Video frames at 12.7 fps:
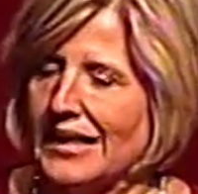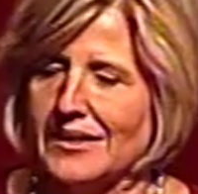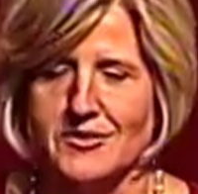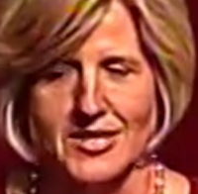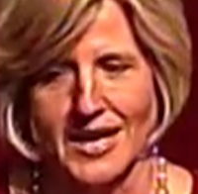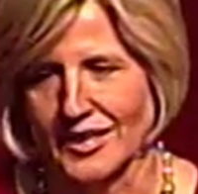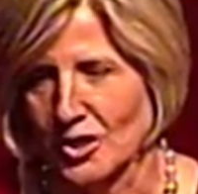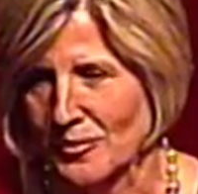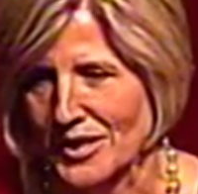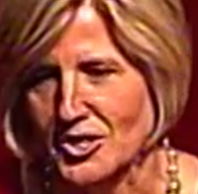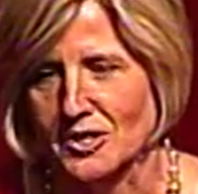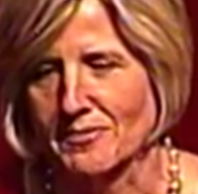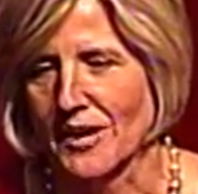Diane, you
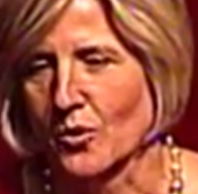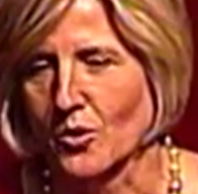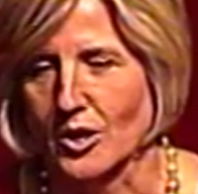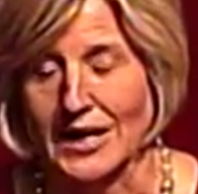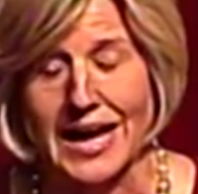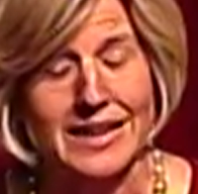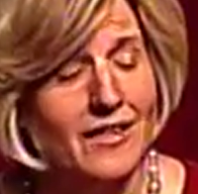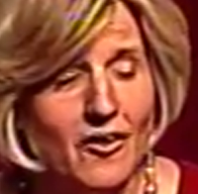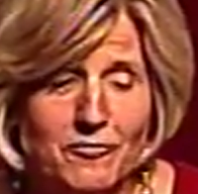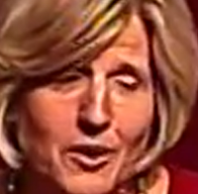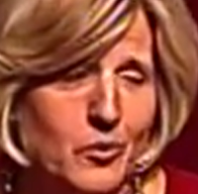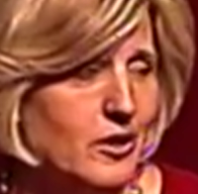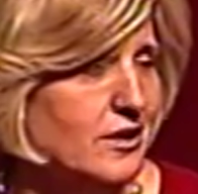mentioned my work. I love
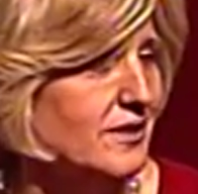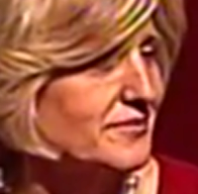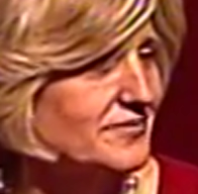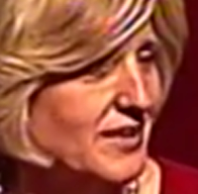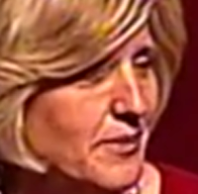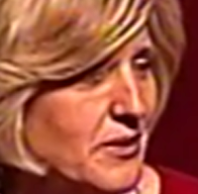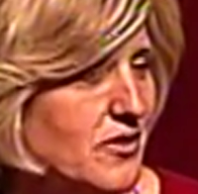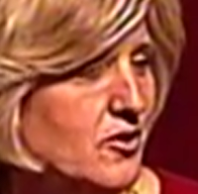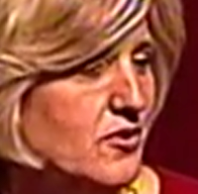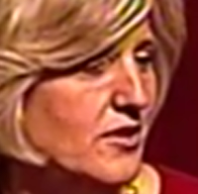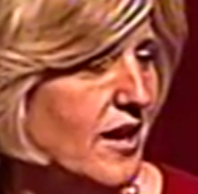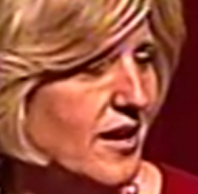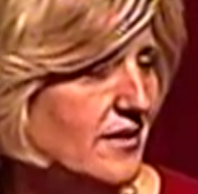my work. I mean,
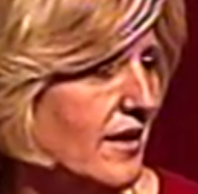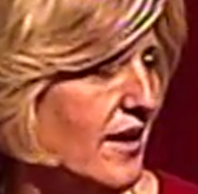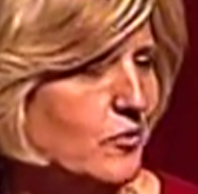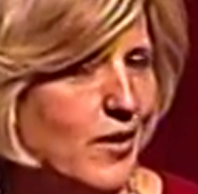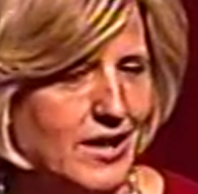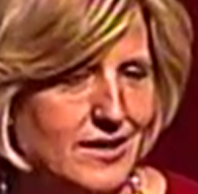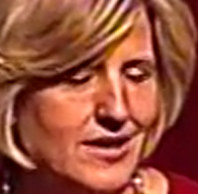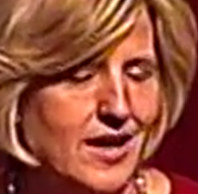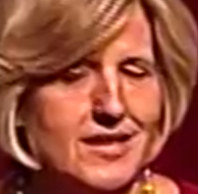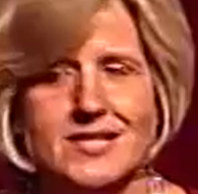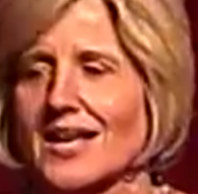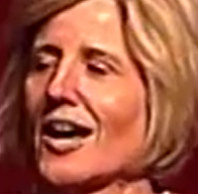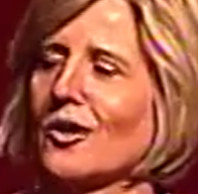I
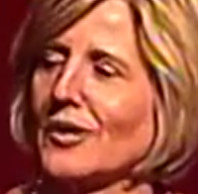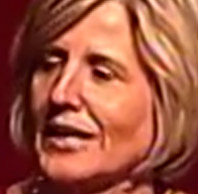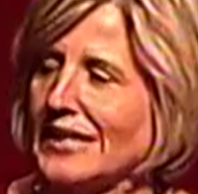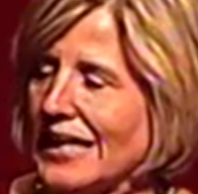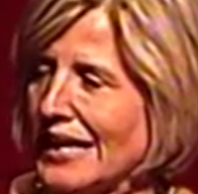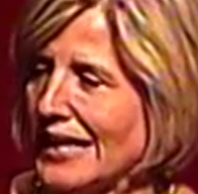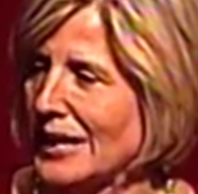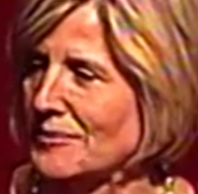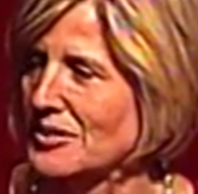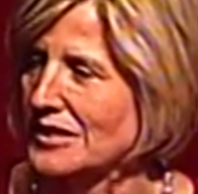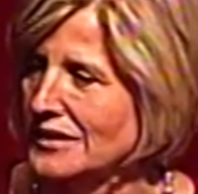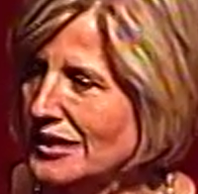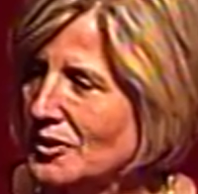recognize how lucky I am to
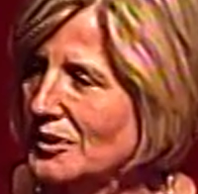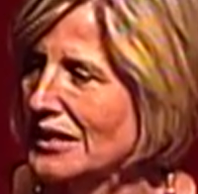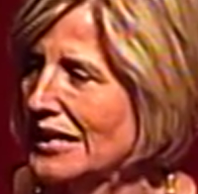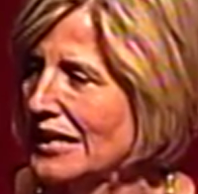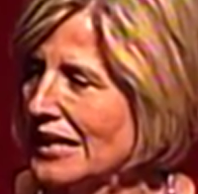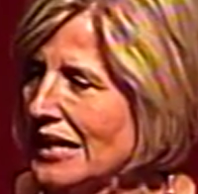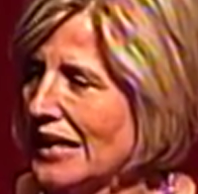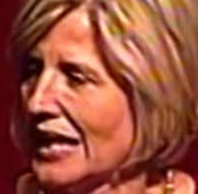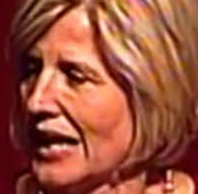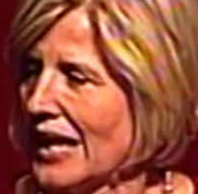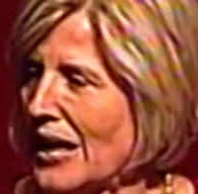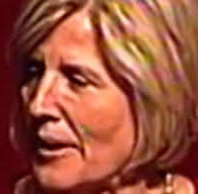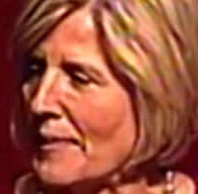literally
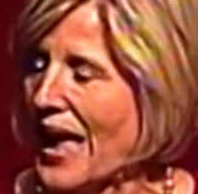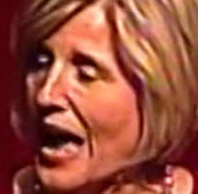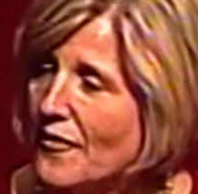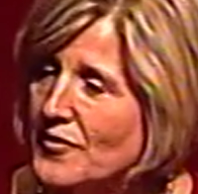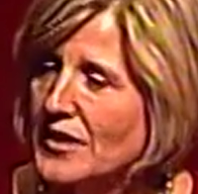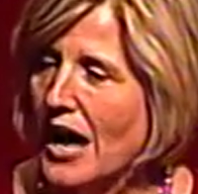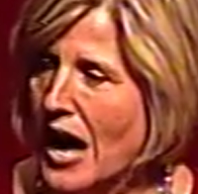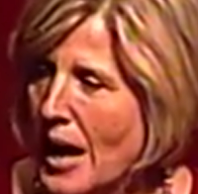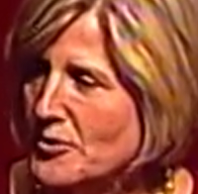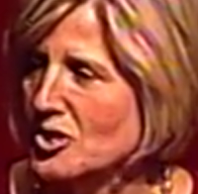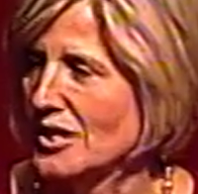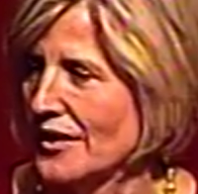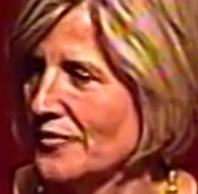have the
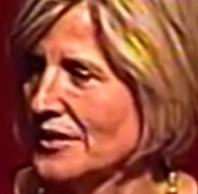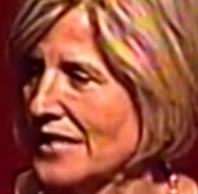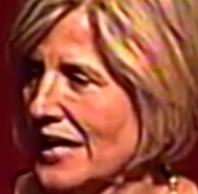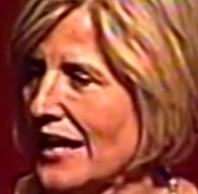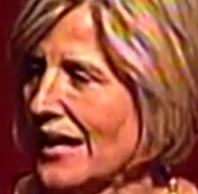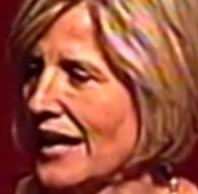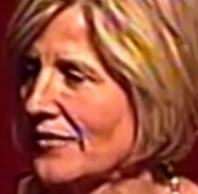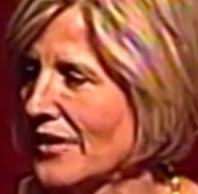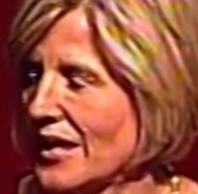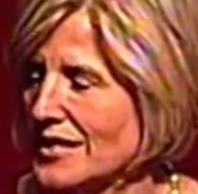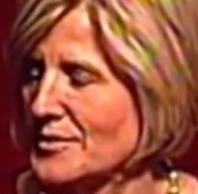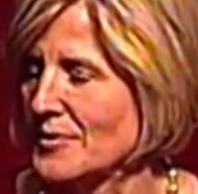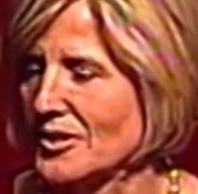option every day. I have a
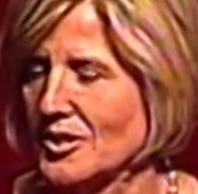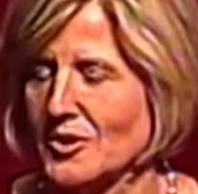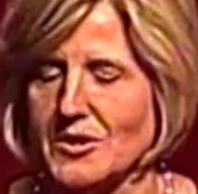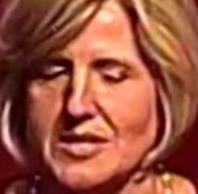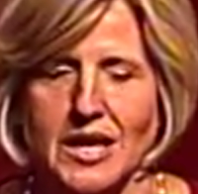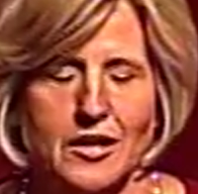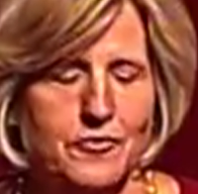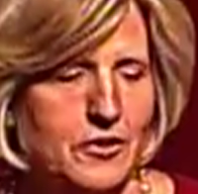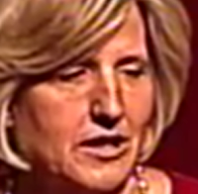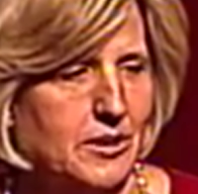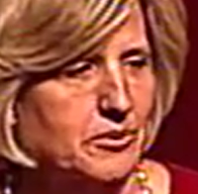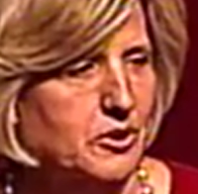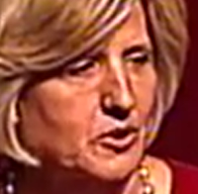husband who is gainfully
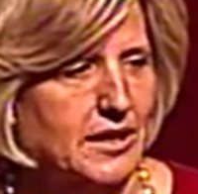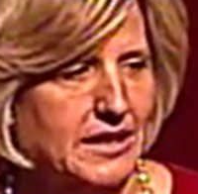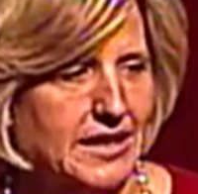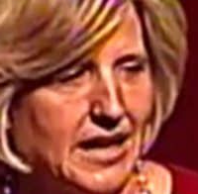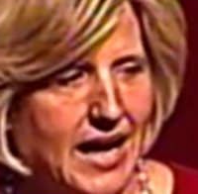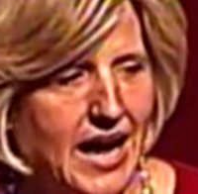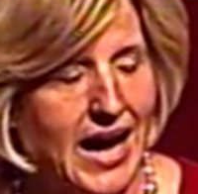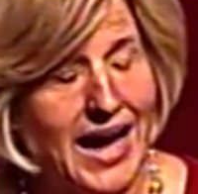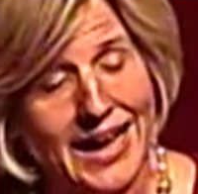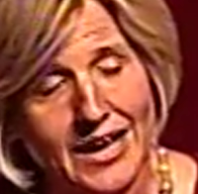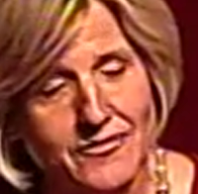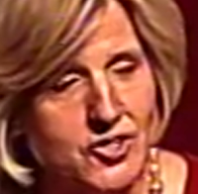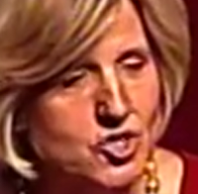employed. I
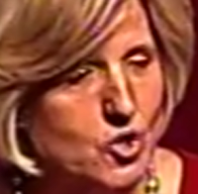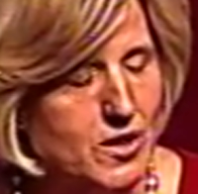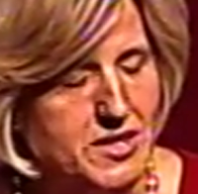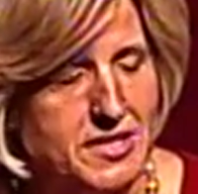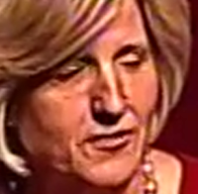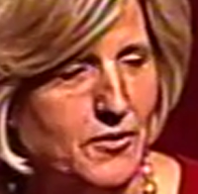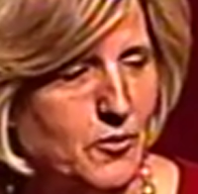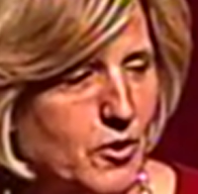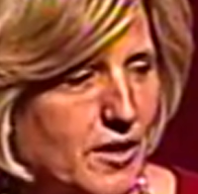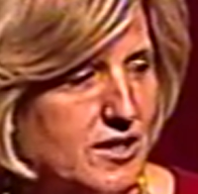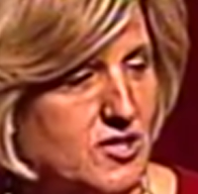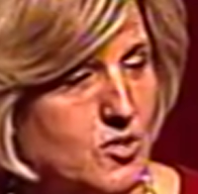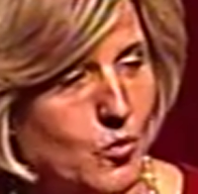have the choice every morning
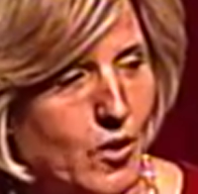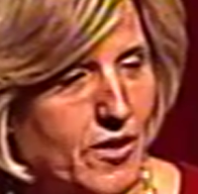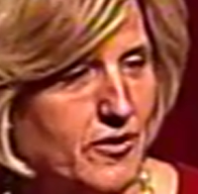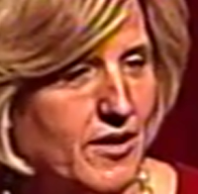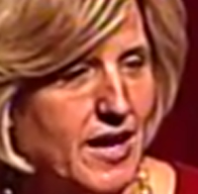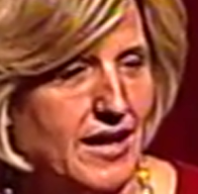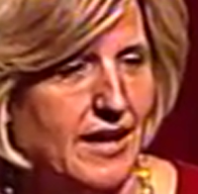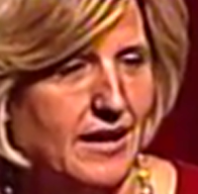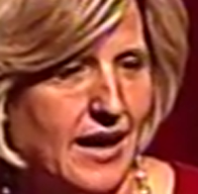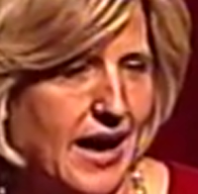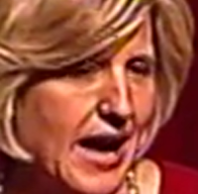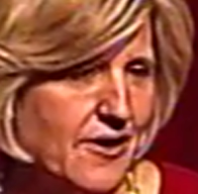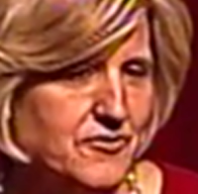as to whether or not I
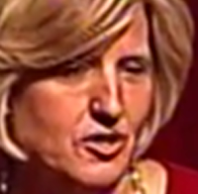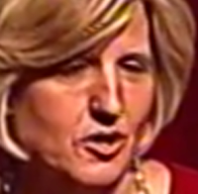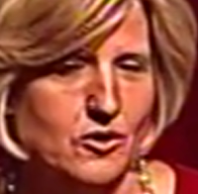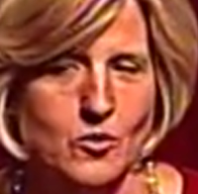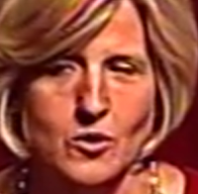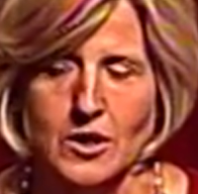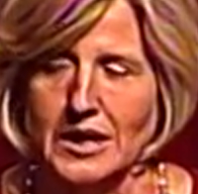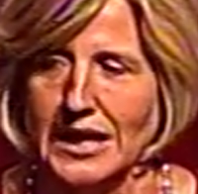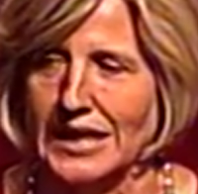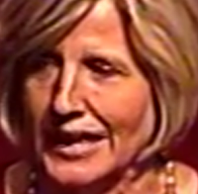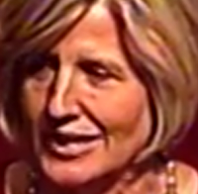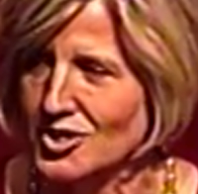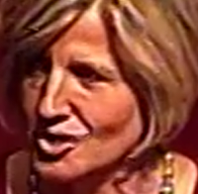have to go to work,
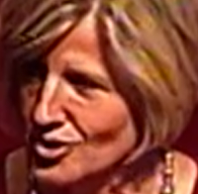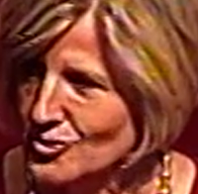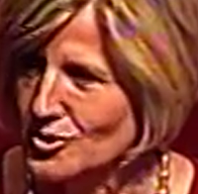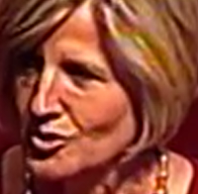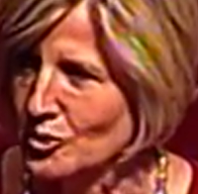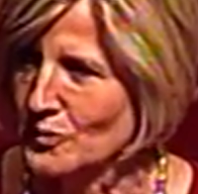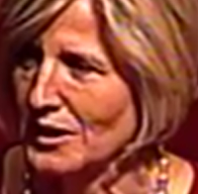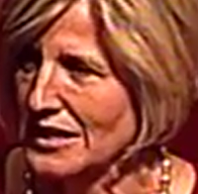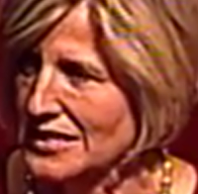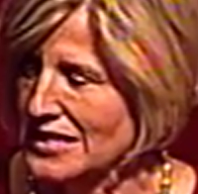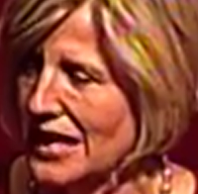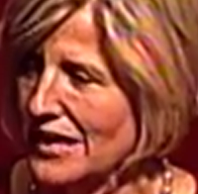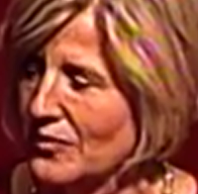and I choose to
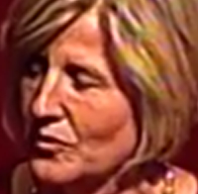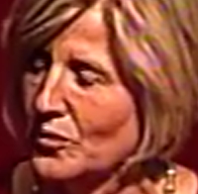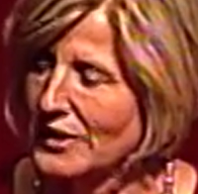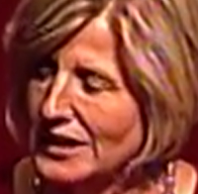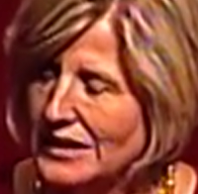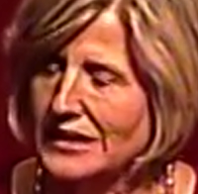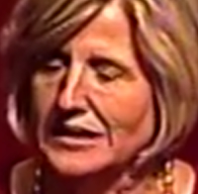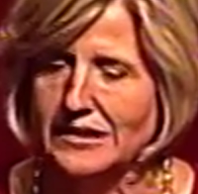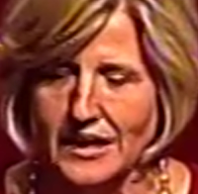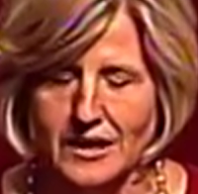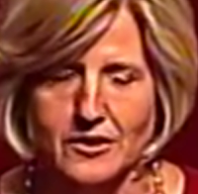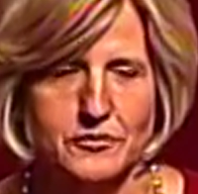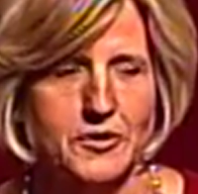because I really
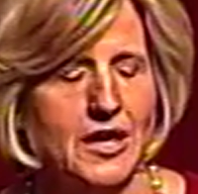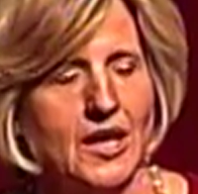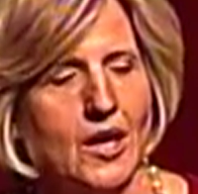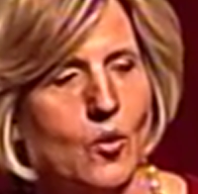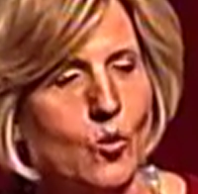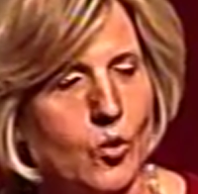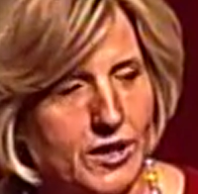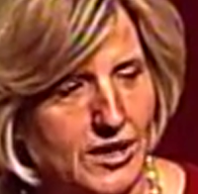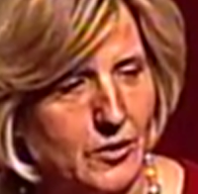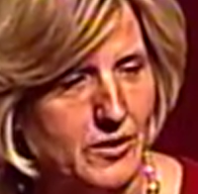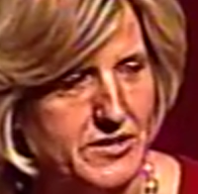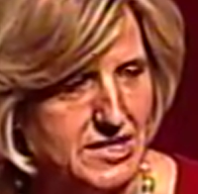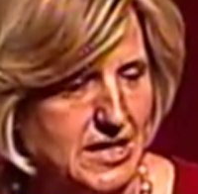love working
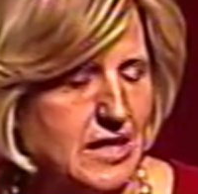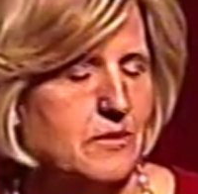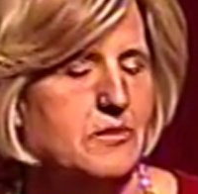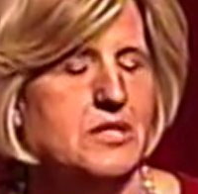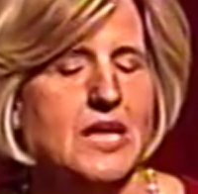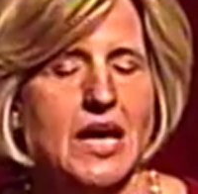with teams.